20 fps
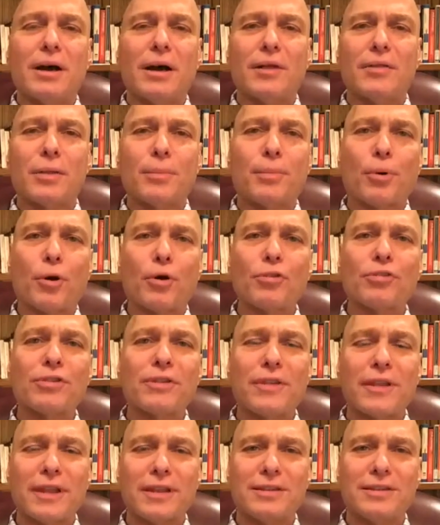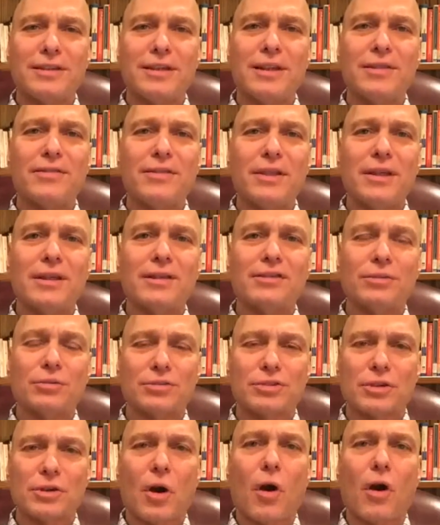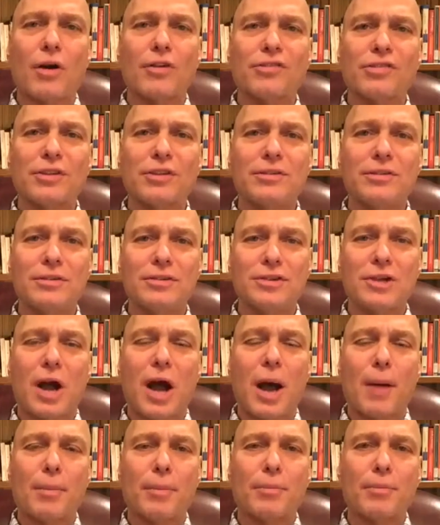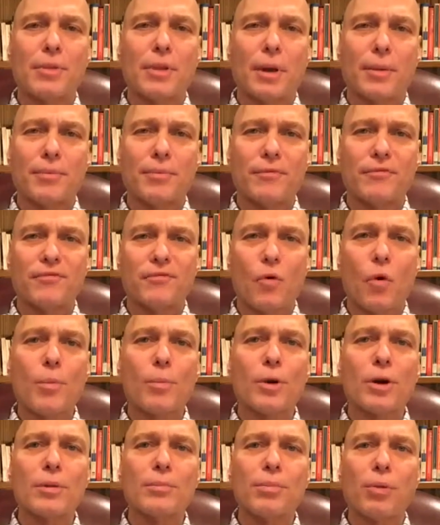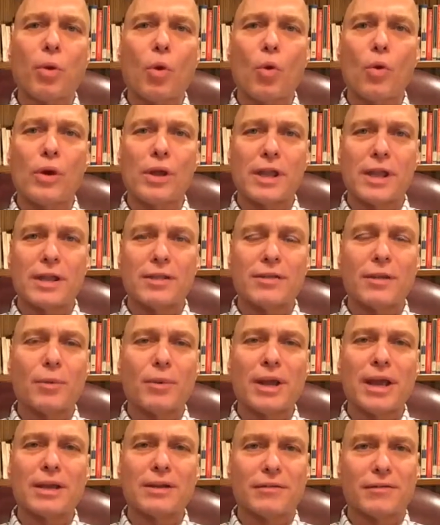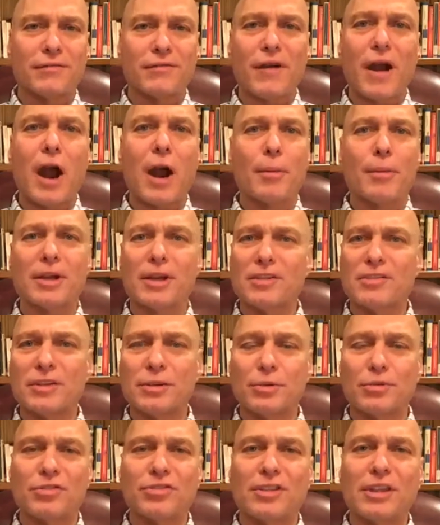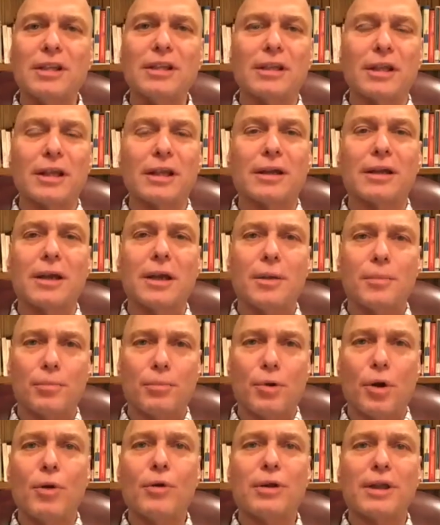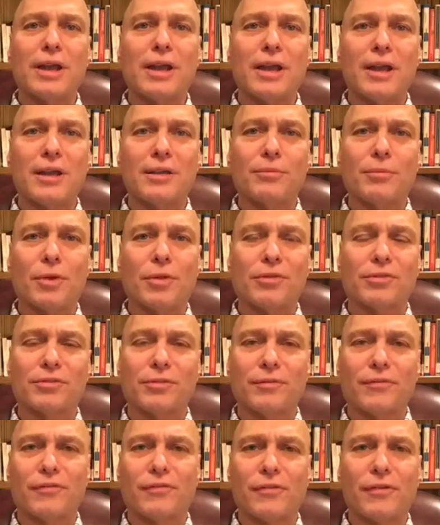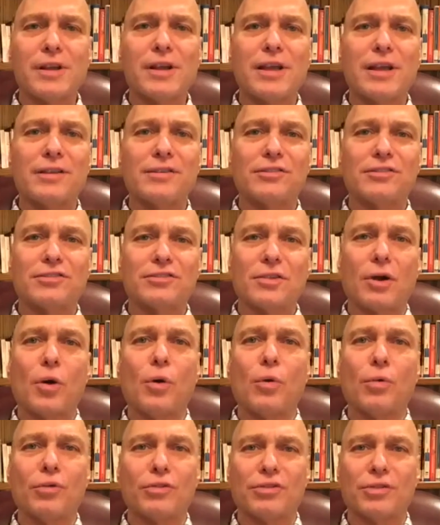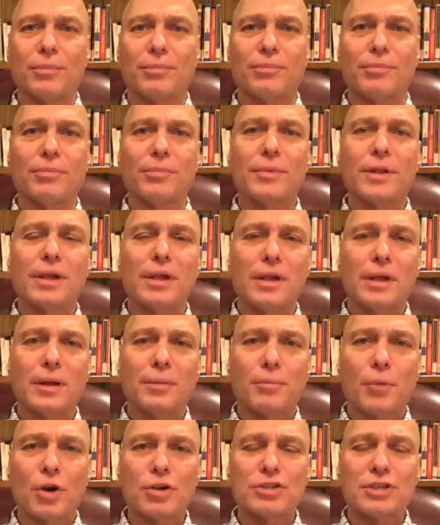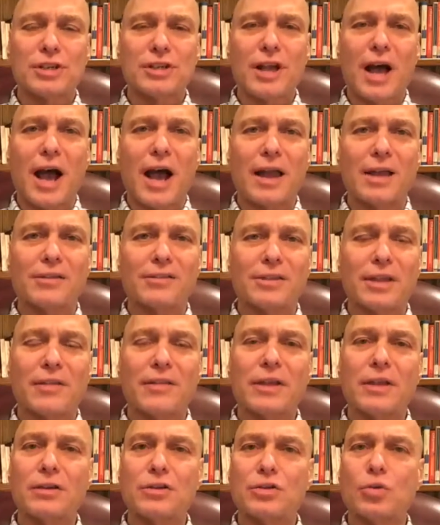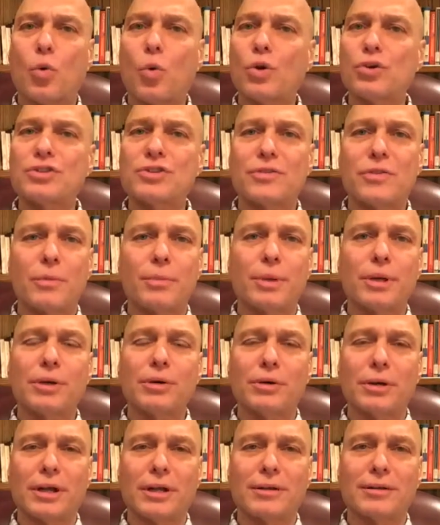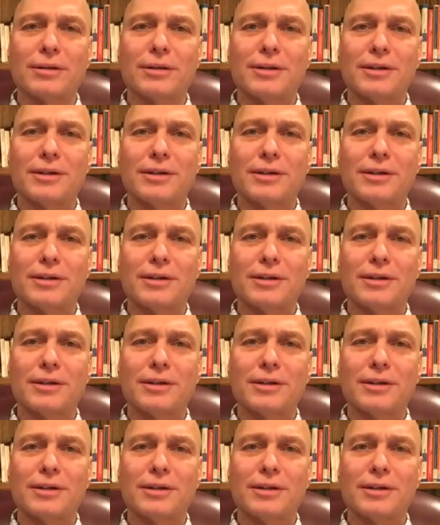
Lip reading: the person that did this, it was an arson job, a former employee that we had to fire because he was stealing, broke in with some friends, stole some merchandise, and then torched the building.